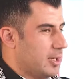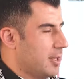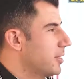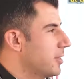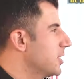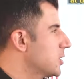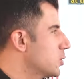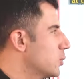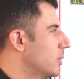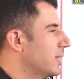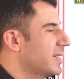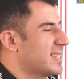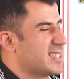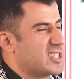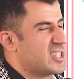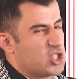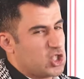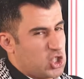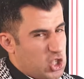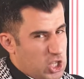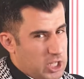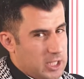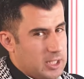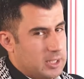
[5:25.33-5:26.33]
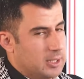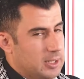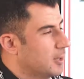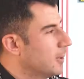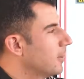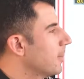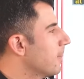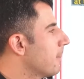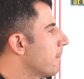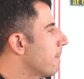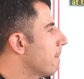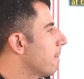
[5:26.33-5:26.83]
This one is ch.
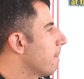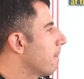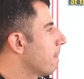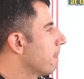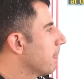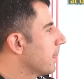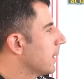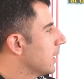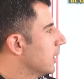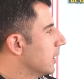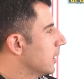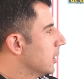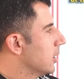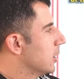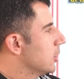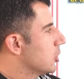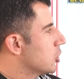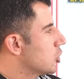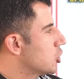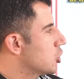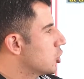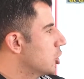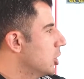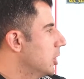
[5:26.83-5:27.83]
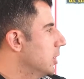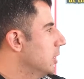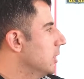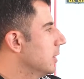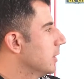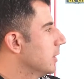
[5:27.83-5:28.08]
Ch.